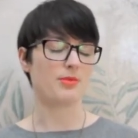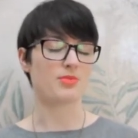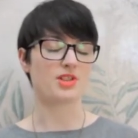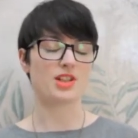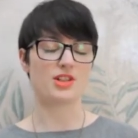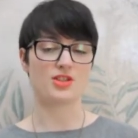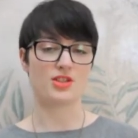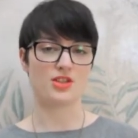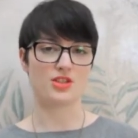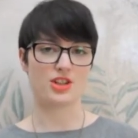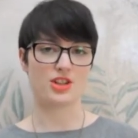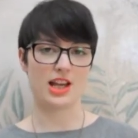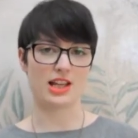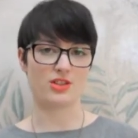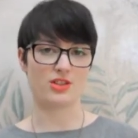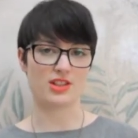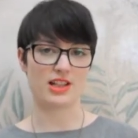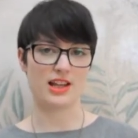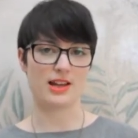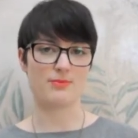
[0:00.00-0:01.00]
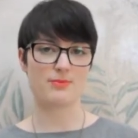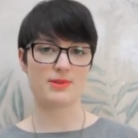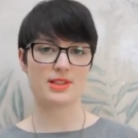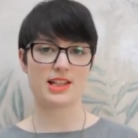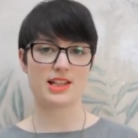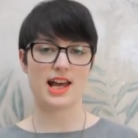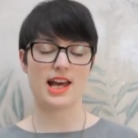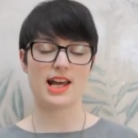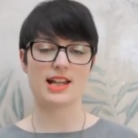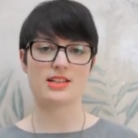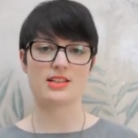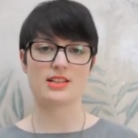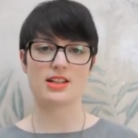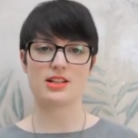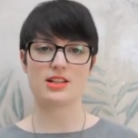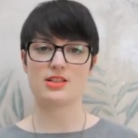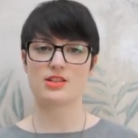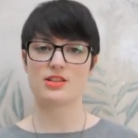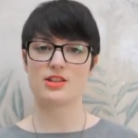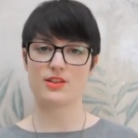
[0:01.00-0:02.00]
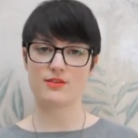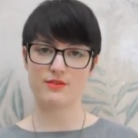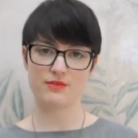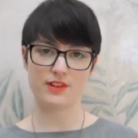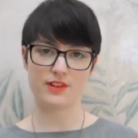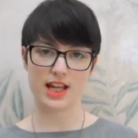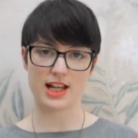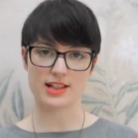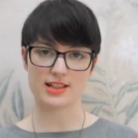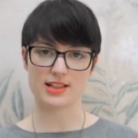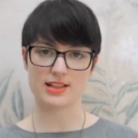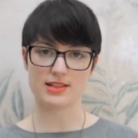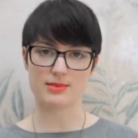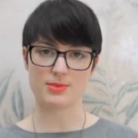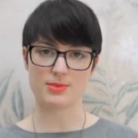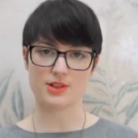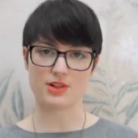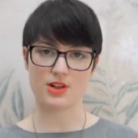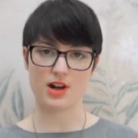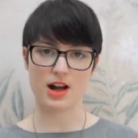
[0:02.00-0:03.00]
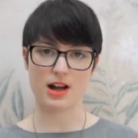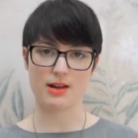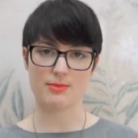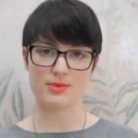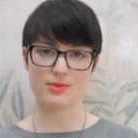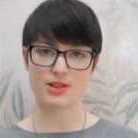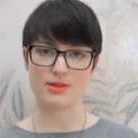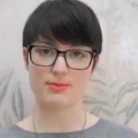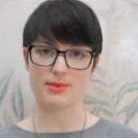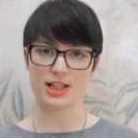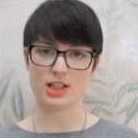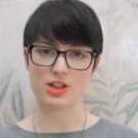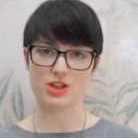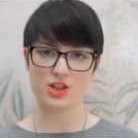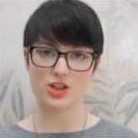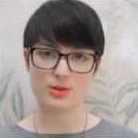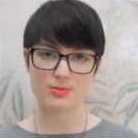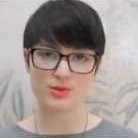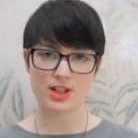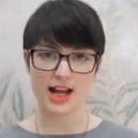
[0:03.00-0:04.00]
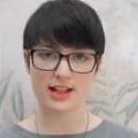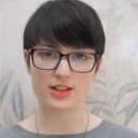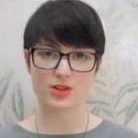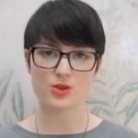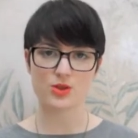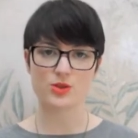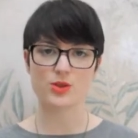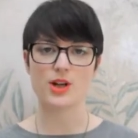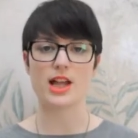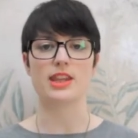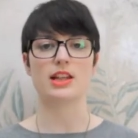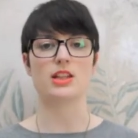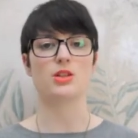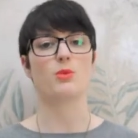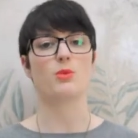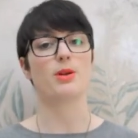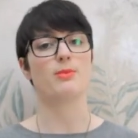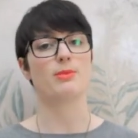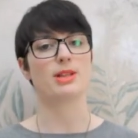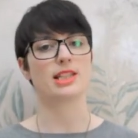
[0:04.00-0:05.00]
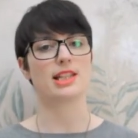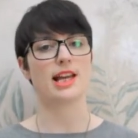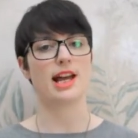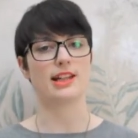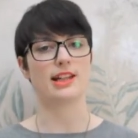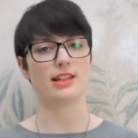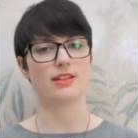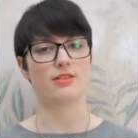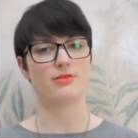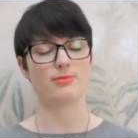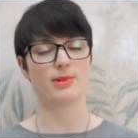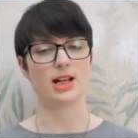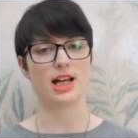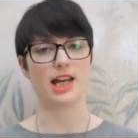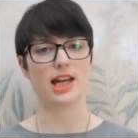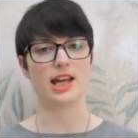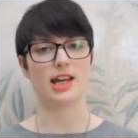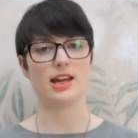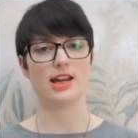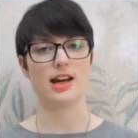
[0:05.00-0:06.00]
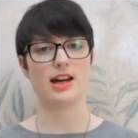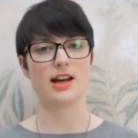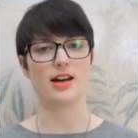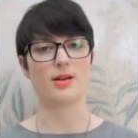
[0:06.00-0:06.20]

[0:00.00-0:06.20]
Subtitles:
So do share your tips, and don't forget to subscribe to my YouTube channel, and then you won't miss any of my